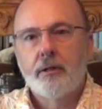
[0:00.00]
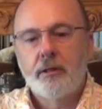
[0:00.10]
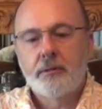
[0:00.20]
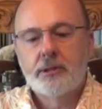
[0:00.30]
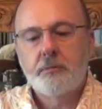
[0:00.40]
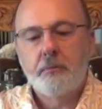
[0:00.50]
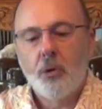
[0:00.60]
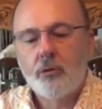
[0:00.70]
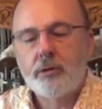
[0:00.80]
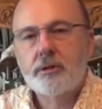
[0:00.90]
the
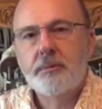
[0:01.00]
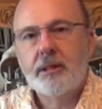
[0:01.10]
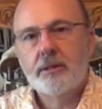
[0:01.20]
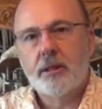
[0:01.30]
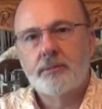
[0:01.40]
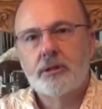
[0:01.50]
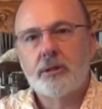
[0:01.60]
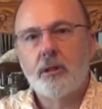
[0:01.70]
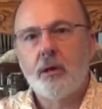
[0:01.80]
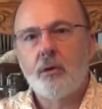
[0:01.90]
motor spins up
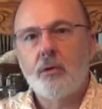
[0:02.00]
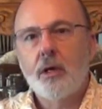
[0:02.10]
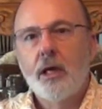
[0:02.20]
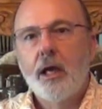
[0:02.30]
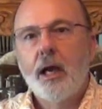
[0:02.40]
slow,